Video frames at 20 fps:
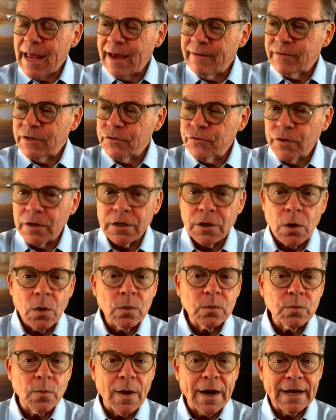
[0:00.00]
having drunk
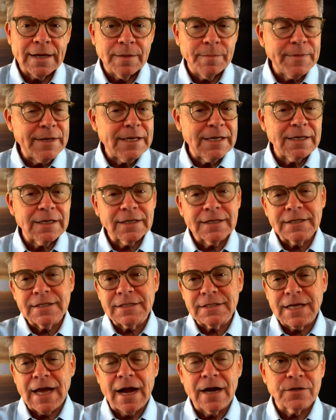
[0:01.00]
old wine immediately
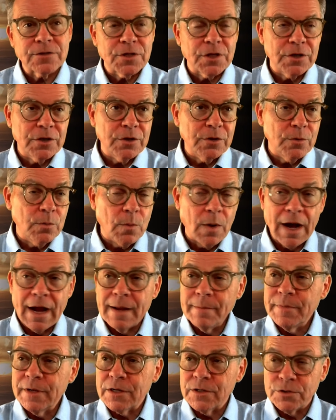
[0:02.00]
desires the new.
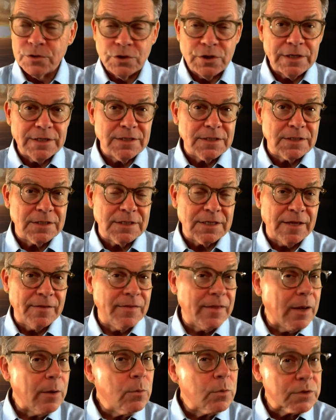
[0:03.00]
Why? Because Jesus said
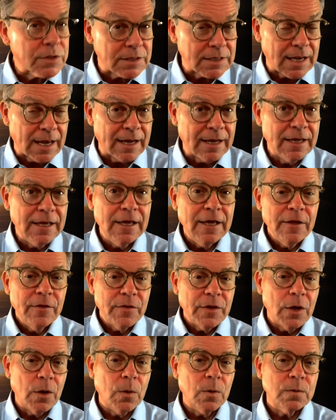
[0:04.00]
they will say
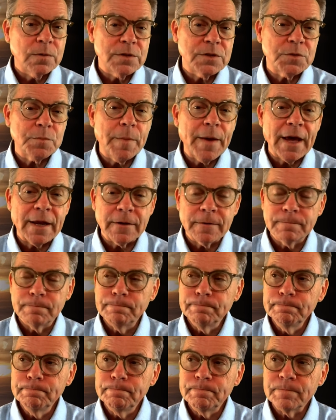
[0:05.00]
the old is better.
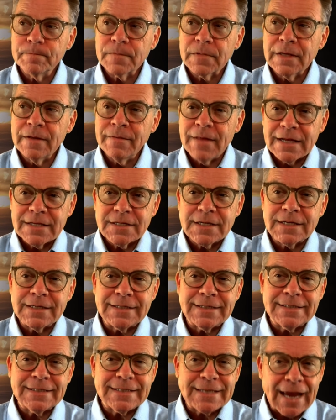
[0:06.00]
And that's a
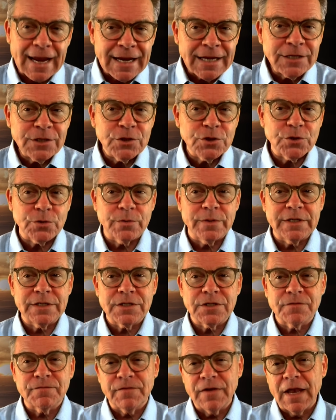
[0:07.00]

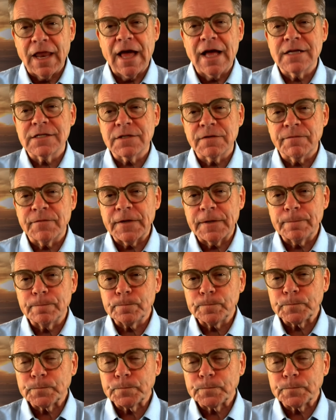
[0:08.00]
dangerous philosophy